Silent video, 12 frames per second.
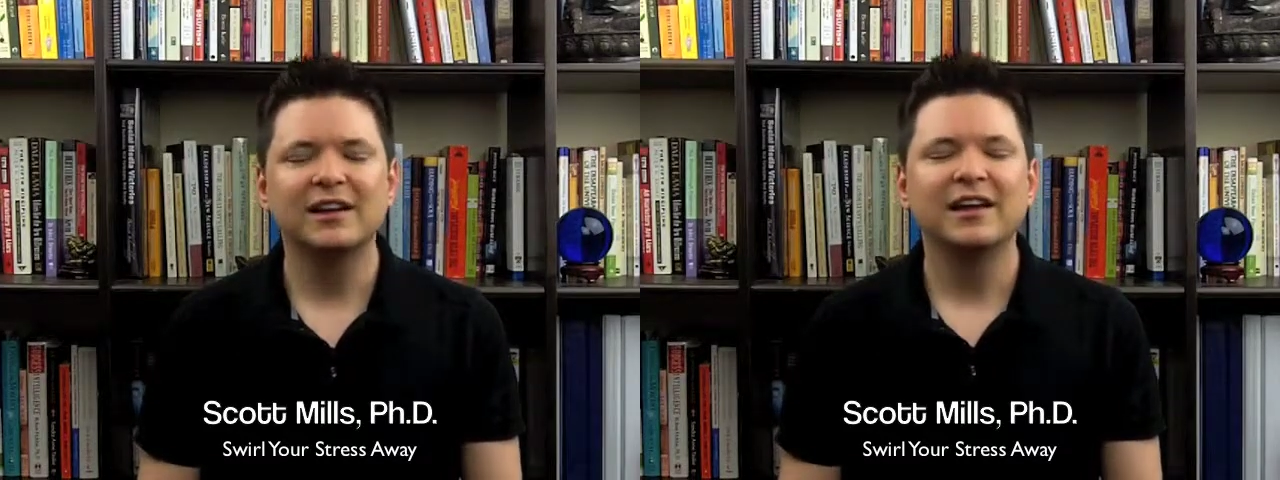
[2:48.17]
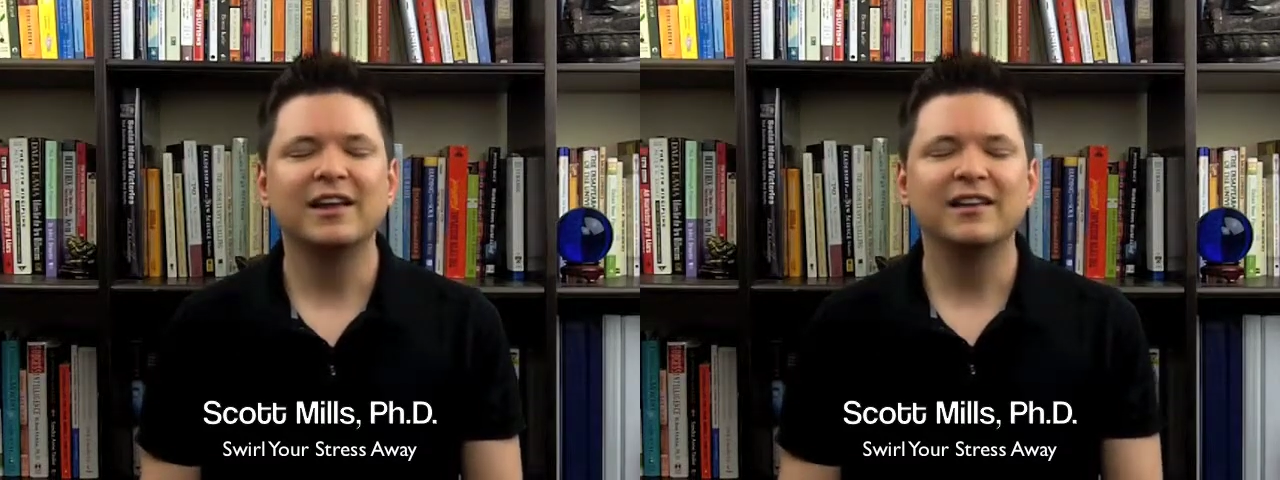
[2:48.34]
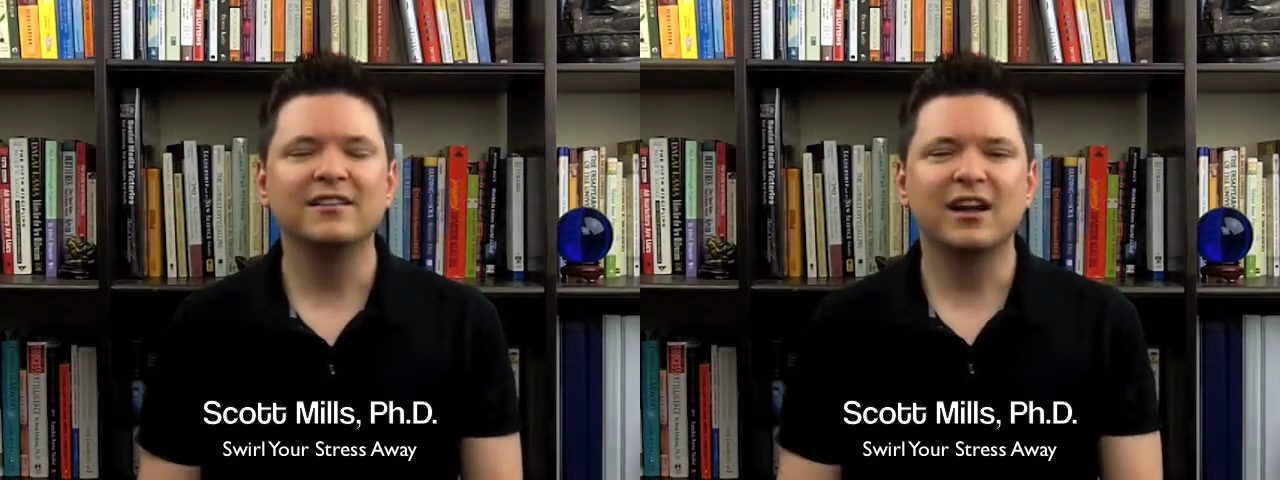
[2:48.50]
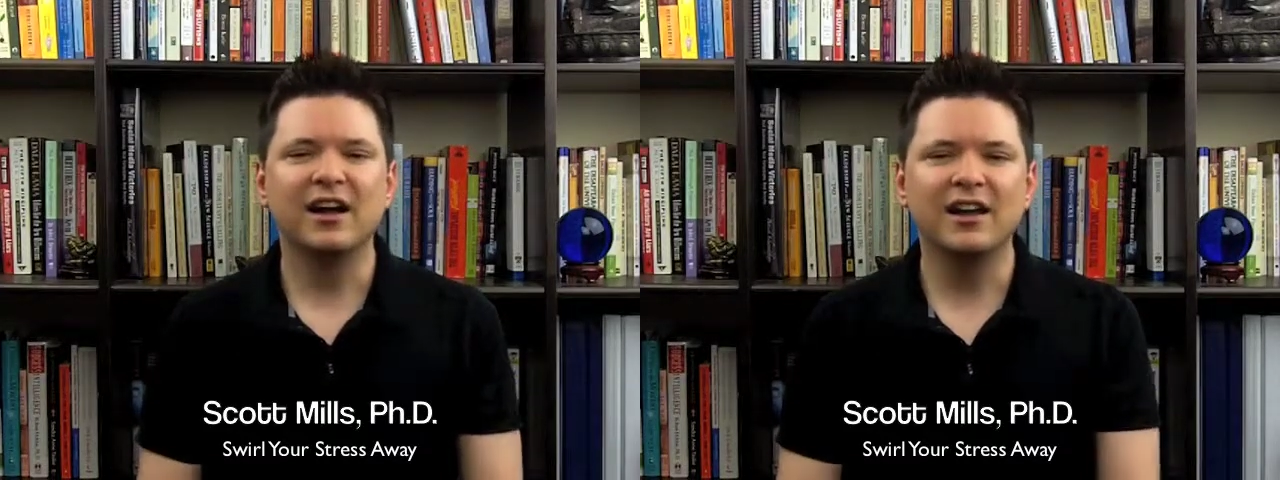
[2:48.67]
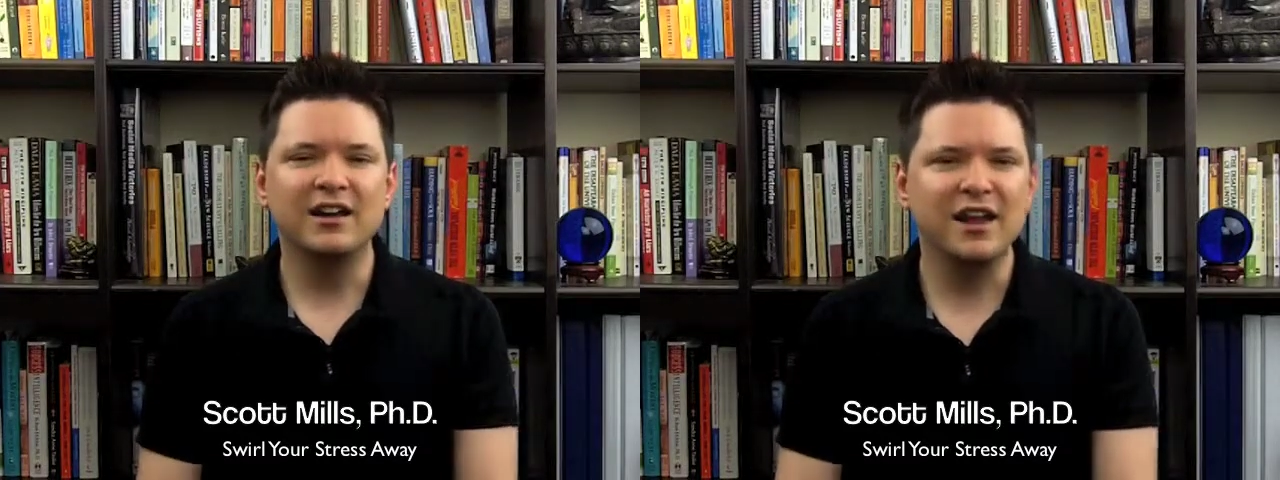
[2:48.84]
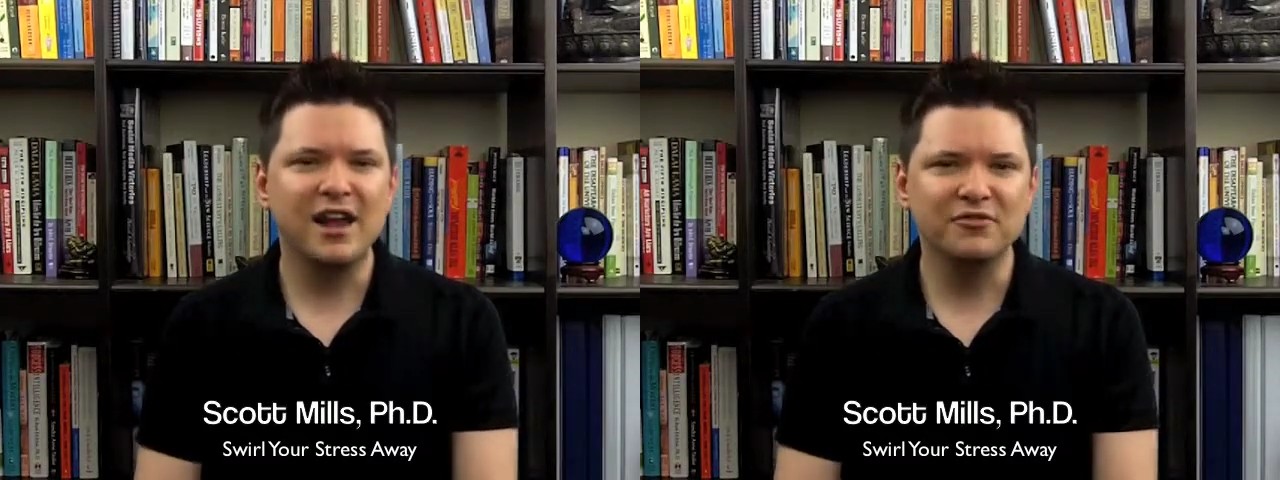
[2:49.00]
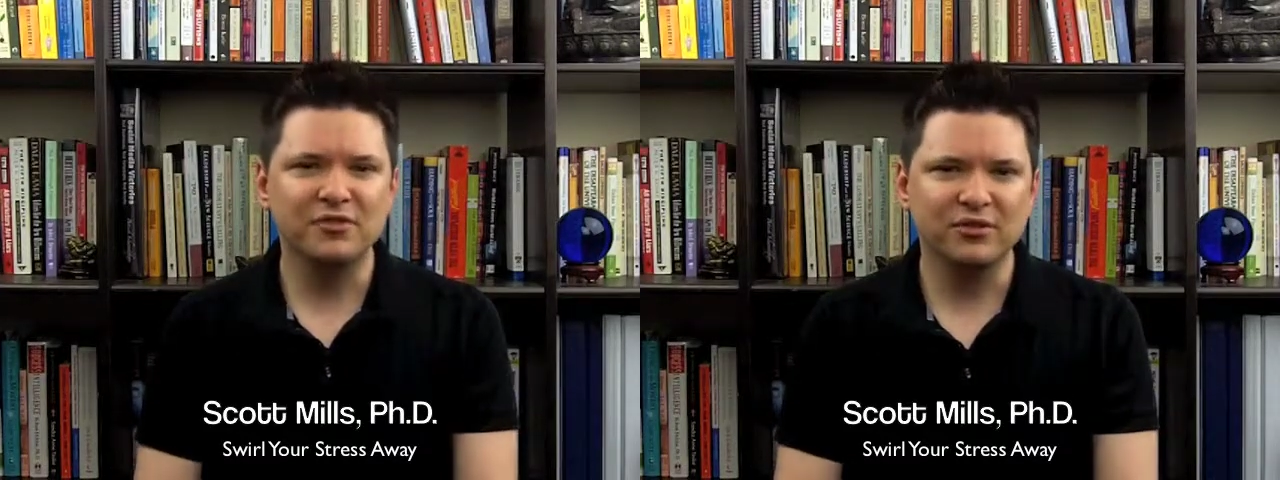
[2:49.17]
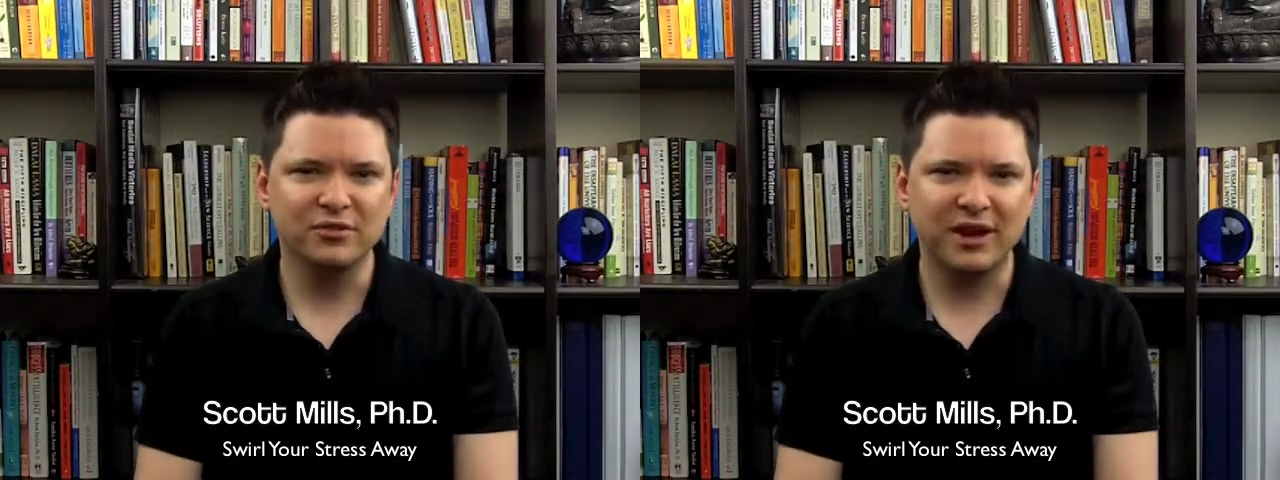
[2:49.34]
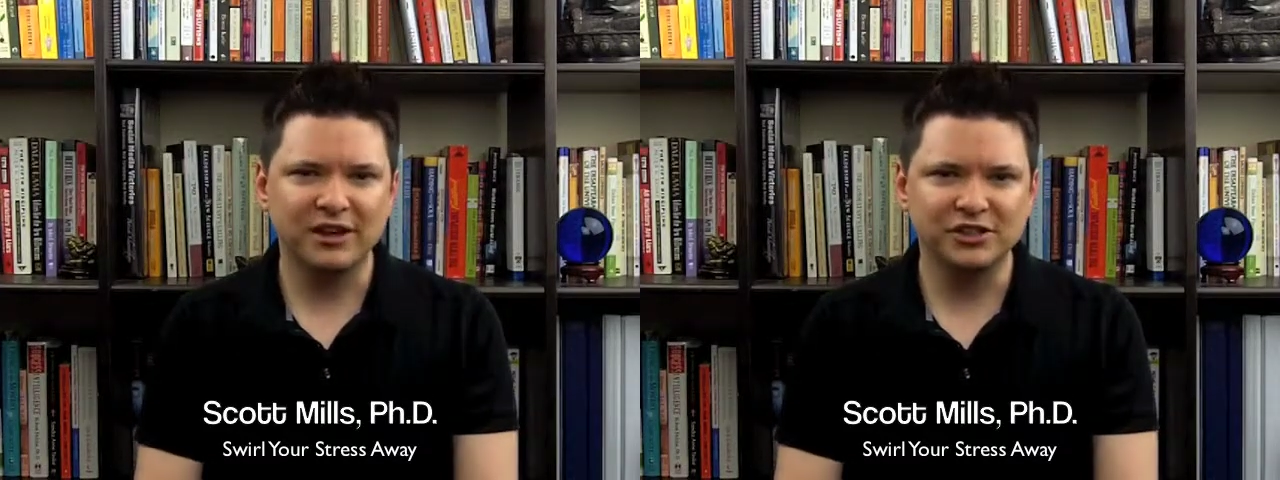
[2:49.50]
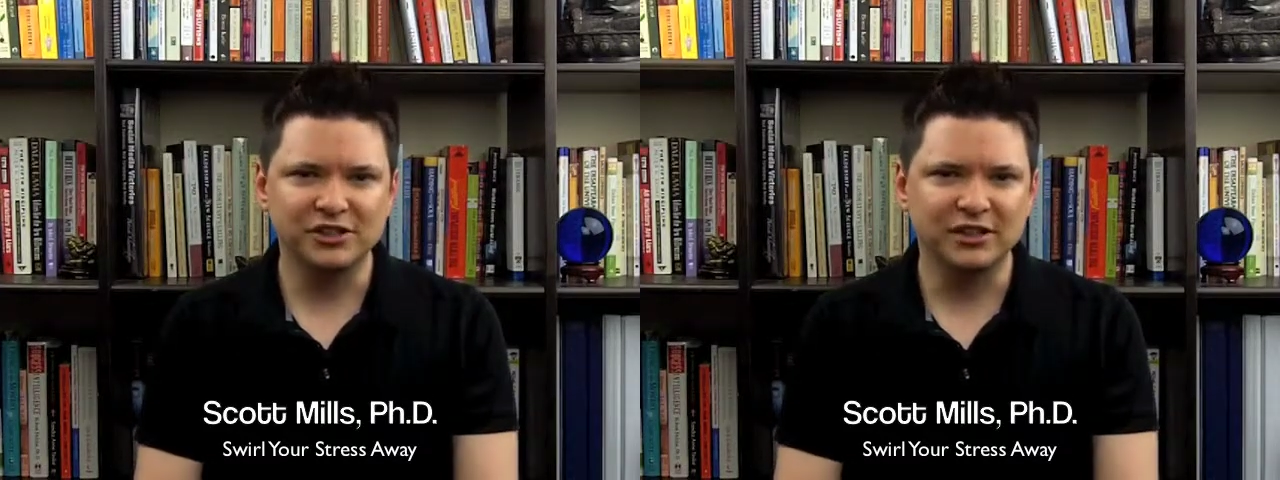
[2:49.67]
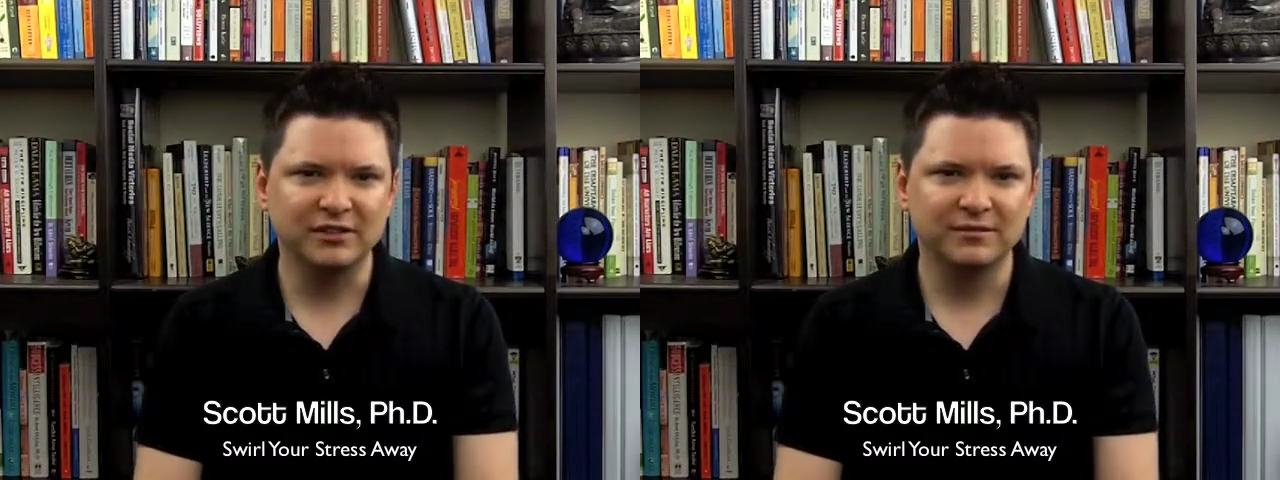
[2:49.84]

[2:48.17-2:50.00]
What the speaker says: in its unnatural direction.